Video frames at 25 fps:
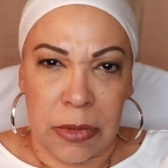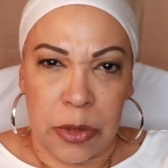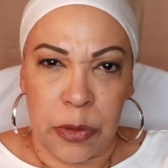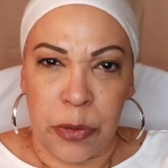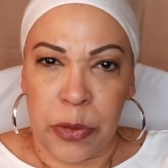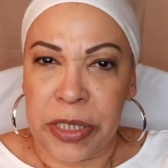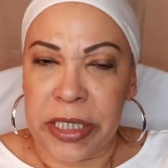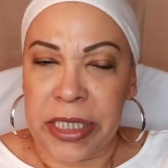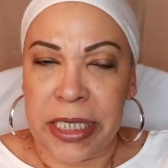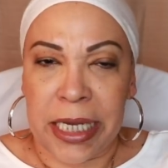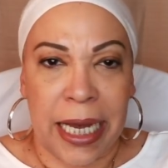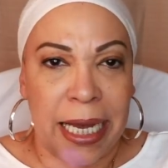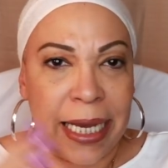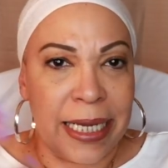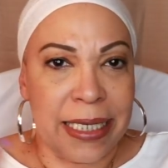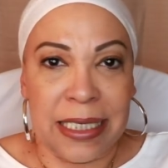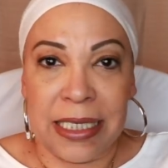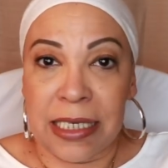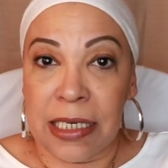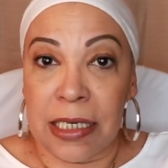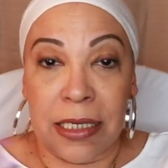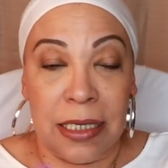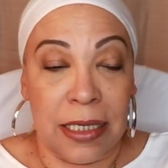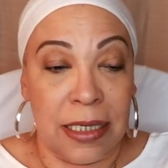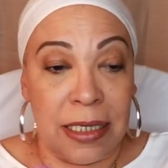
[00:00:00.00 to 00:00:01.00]
which I had
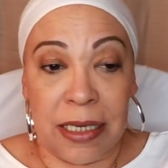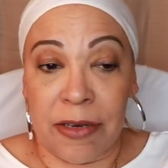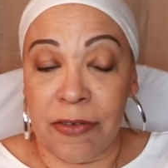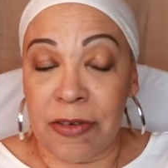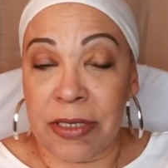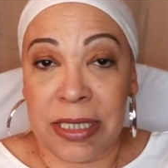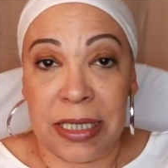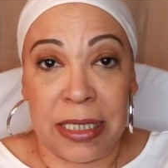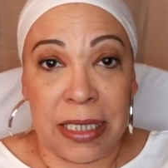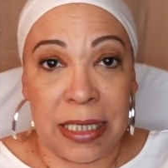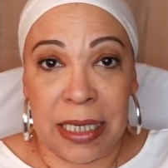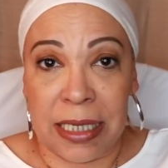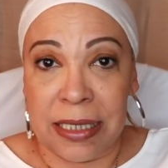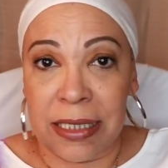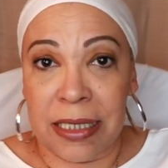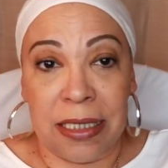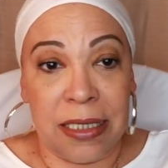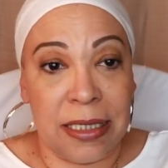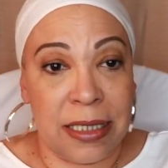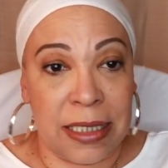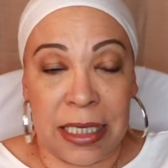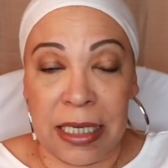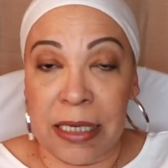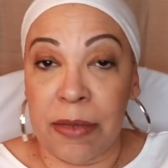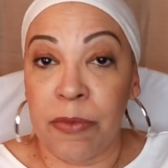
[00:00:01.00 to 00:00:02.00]
never seen. I
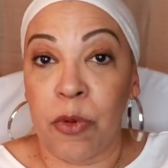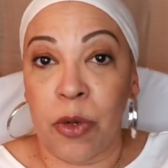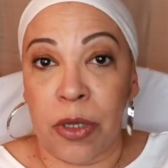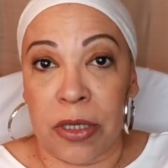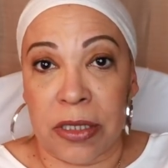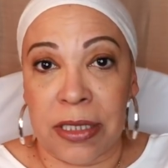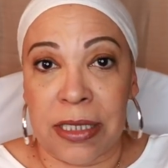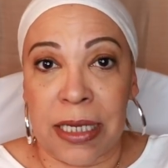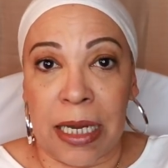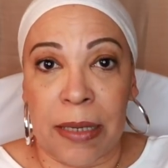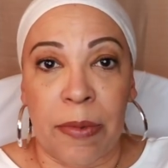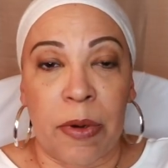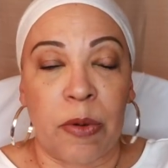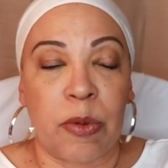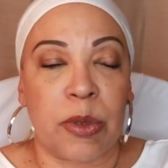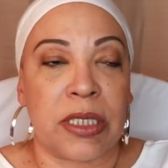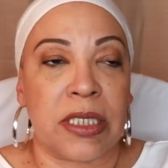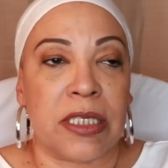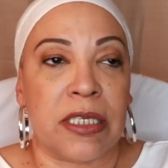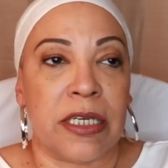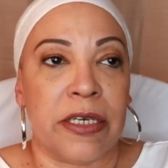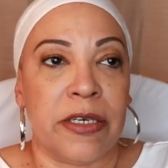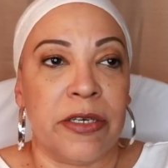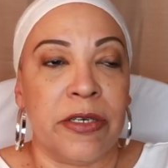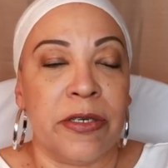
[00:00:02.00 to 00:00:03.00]
didn't see him all the time I
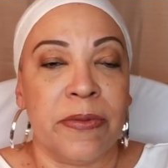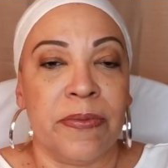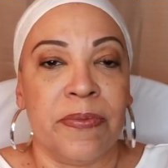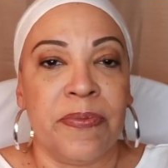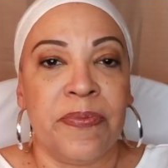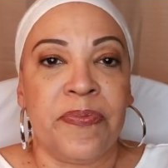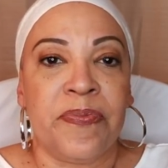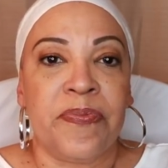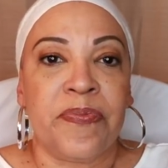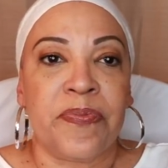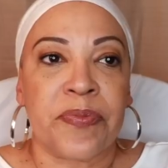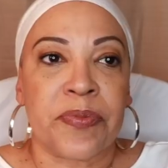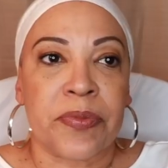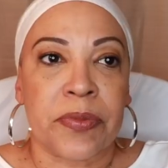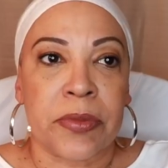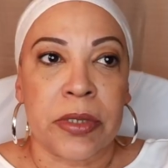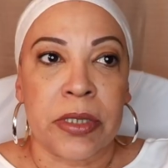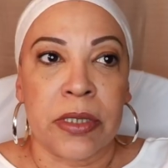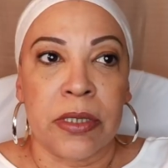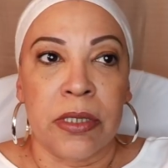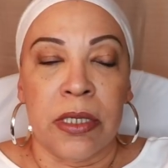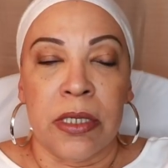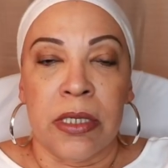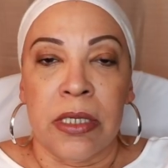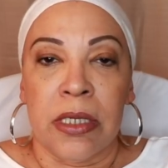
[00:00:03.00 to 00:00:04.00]
was there.
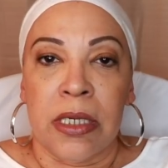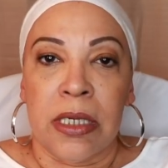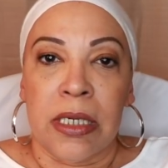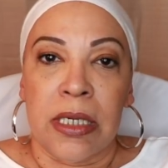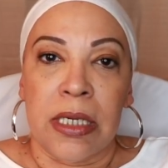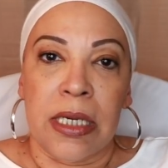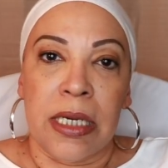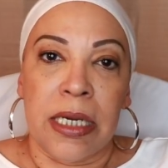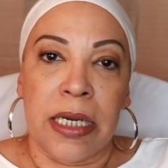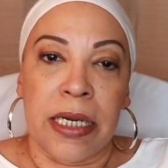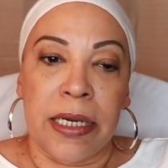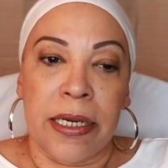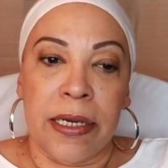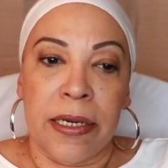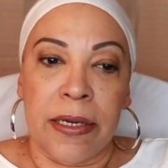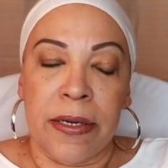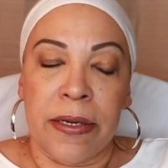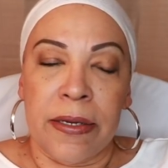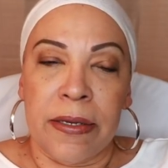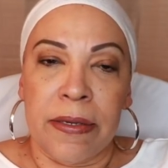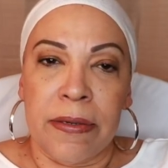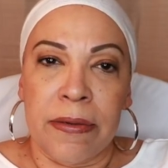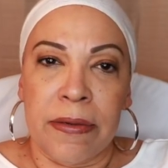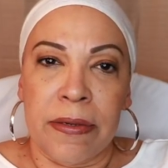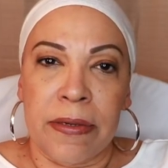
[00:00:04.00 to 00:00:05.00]

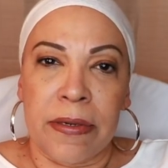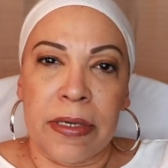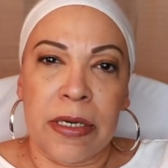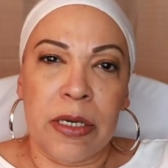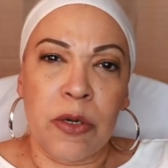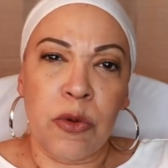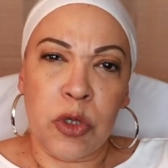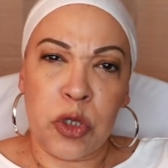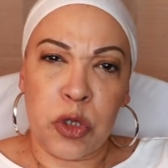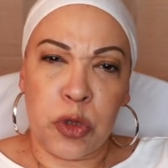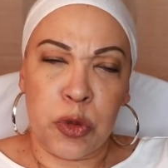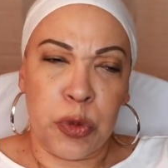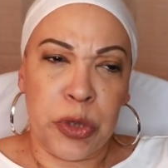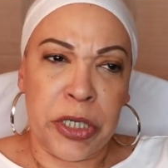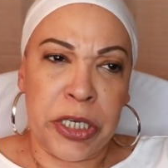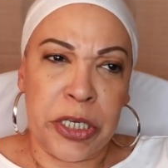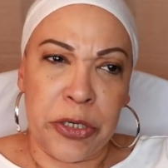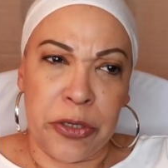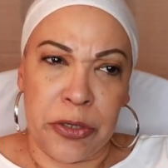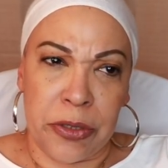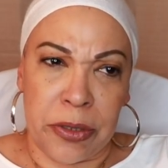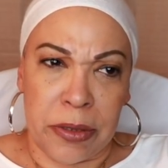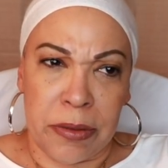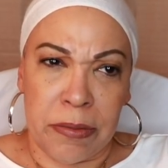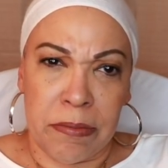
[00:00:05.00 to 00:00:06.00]
And it was
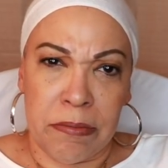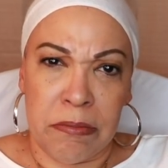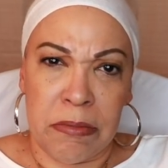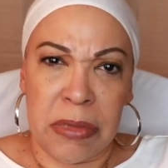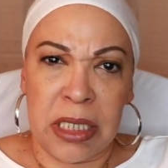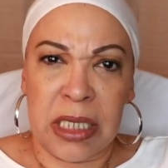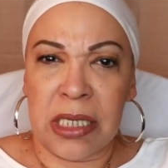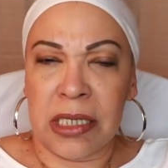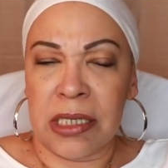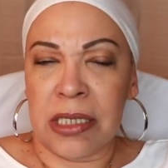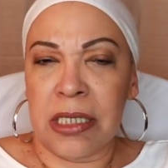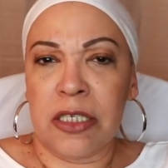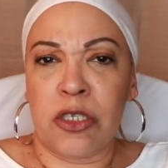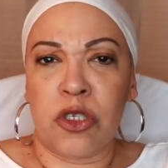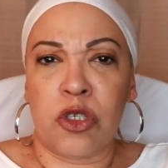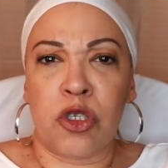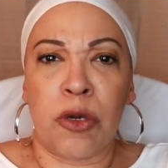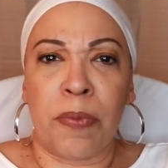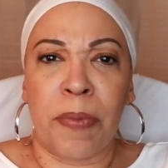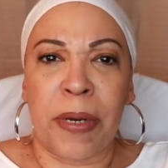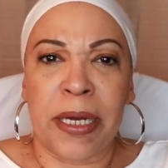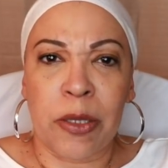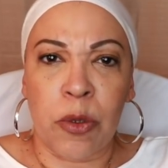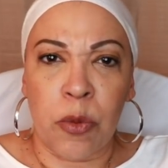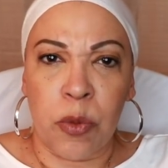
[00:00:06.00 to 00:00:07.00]
weird, because he
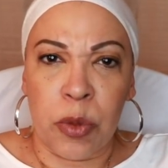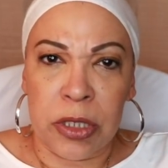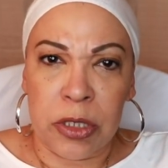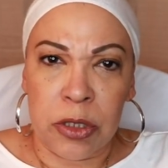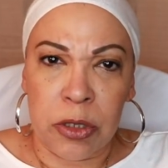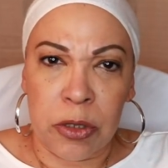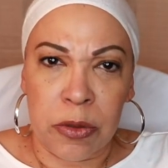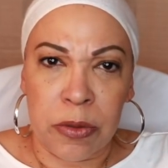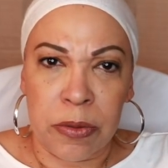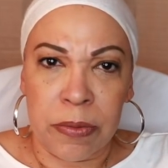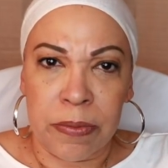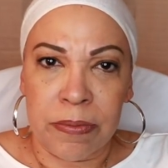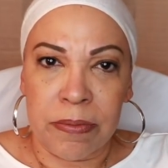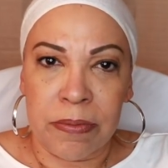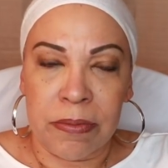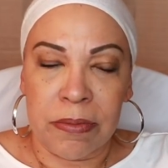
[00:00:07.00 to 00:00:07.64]
stood by the window